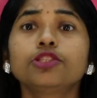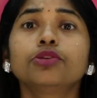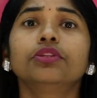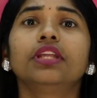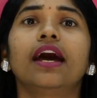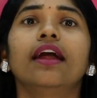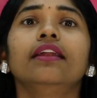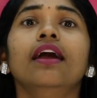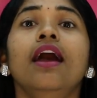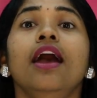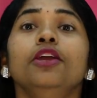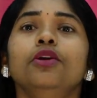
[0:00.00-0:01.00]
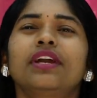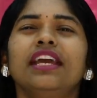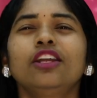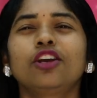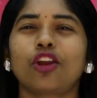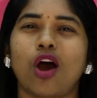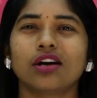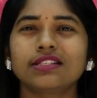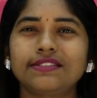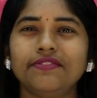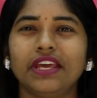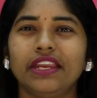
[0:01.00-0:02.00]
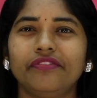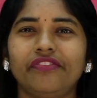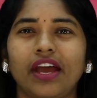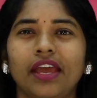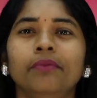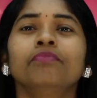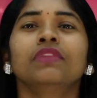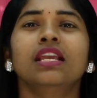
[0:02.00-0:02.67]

so that you can cross verify.